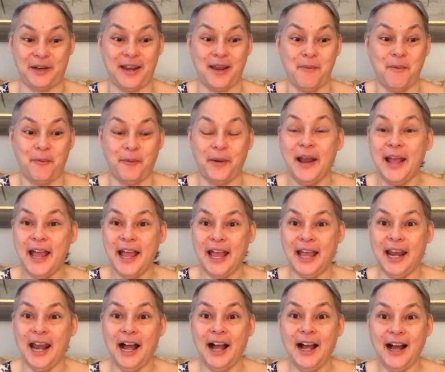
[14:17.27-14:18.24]
I can't remember,"
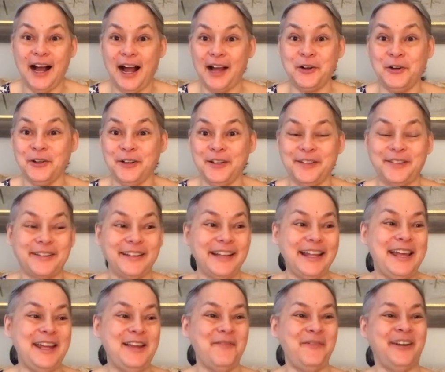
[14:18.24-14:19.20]
and I couldn't
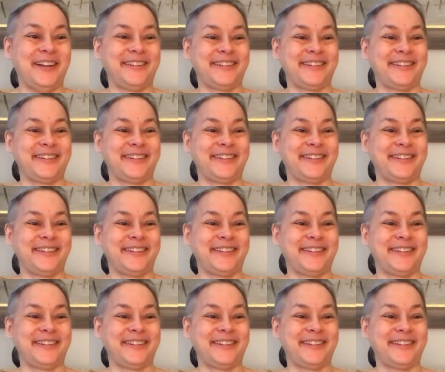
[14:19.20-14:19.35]
sleep.